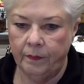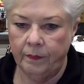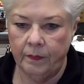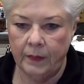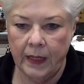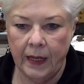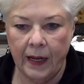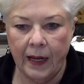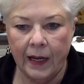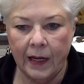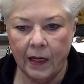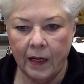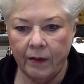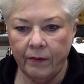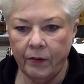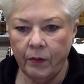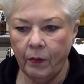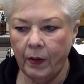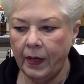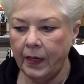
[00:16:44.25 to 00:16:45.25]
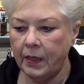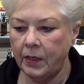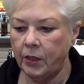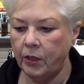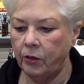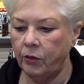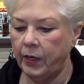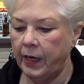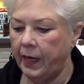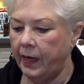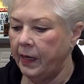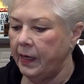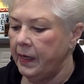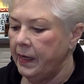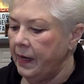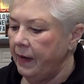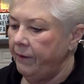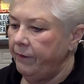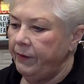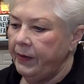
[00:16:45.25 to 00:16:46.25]
Now, I love the way it turned out.
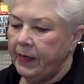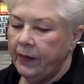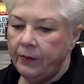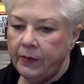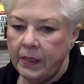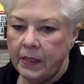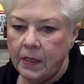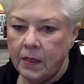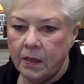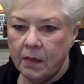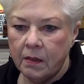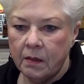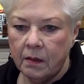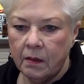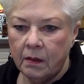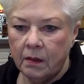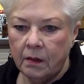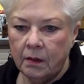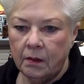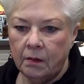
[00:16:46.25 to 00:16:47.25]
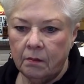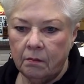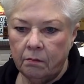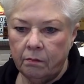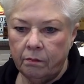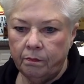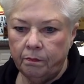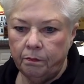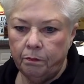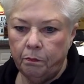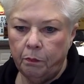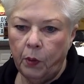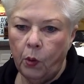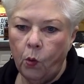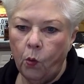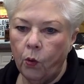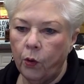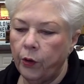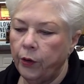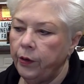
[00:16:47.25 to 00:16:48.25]
I found this
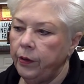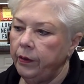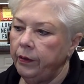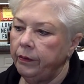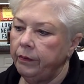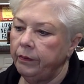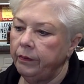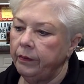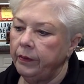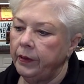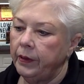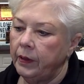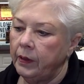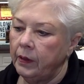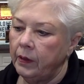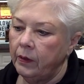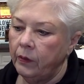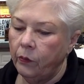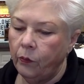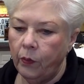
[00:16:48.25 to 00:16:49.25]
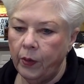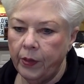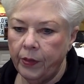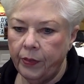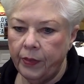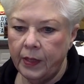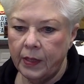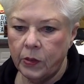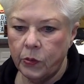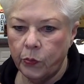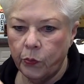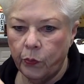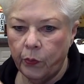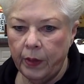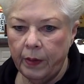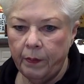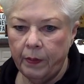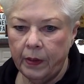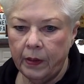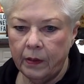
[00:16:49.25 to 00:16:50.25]
board with this
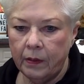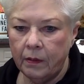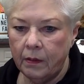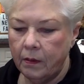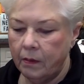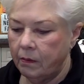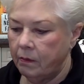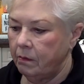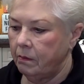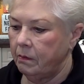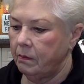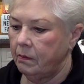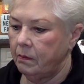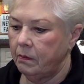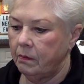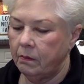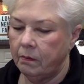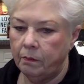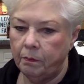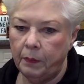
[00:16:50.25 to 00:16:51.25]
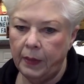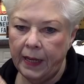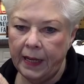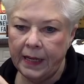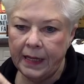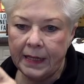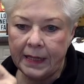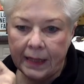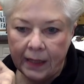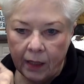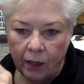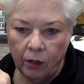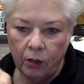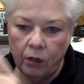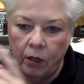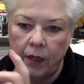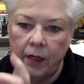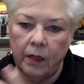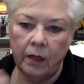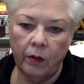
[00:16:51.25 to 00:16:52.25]
ribbon painted
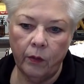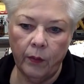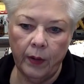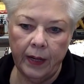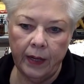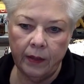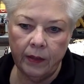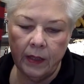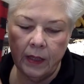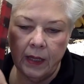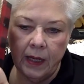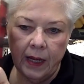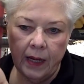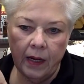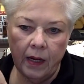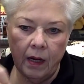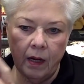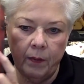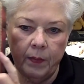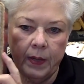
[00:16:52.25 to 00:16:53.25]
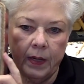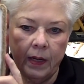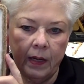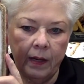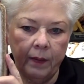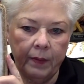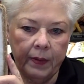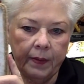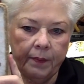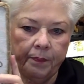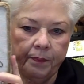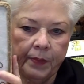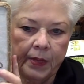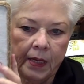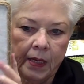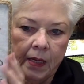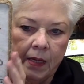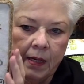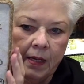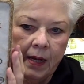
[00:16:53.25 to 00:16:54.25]
on around it at Hobby Lobby.
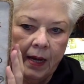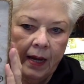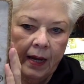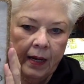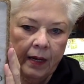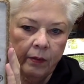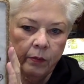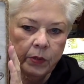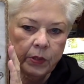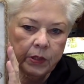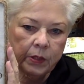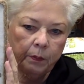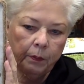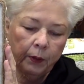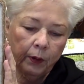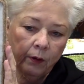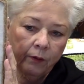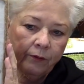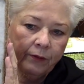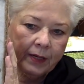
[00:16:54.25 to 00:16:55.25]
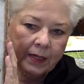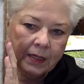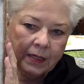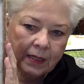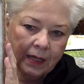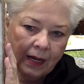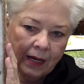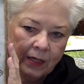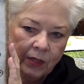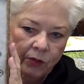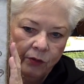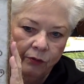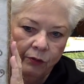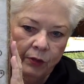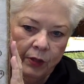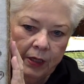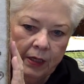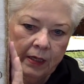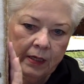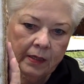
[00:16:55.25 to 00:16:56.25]
And it was the perfect size for
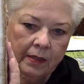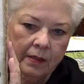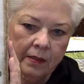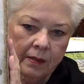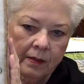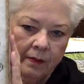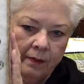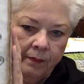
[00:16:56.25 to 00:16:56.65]
this.